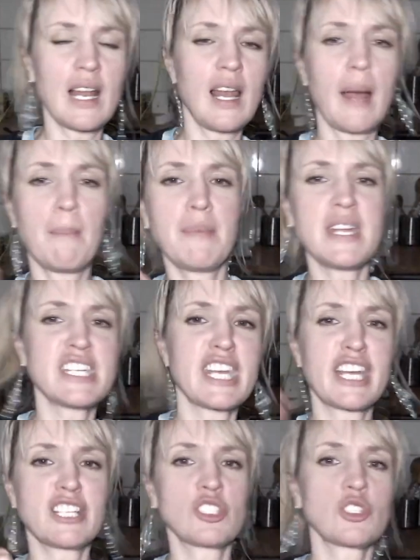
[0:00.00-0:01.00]
like beating
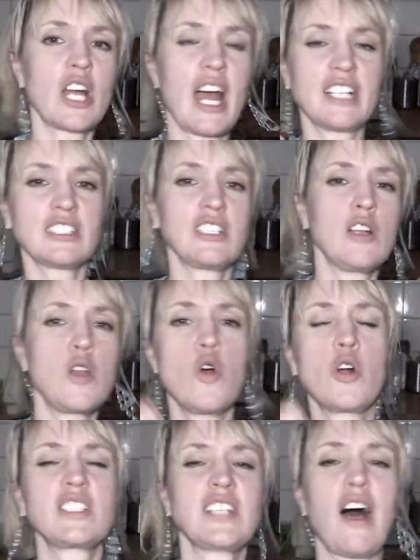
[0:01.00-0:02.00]
its chest that
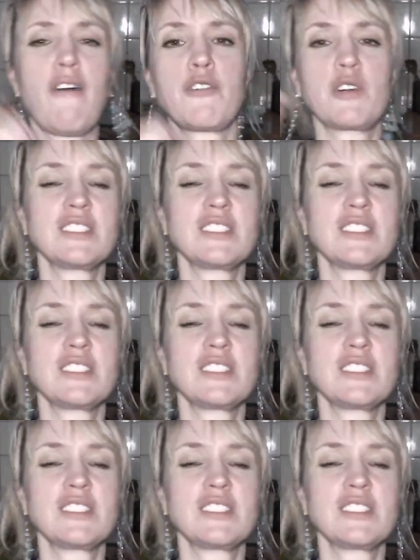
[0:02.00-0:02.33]
looks after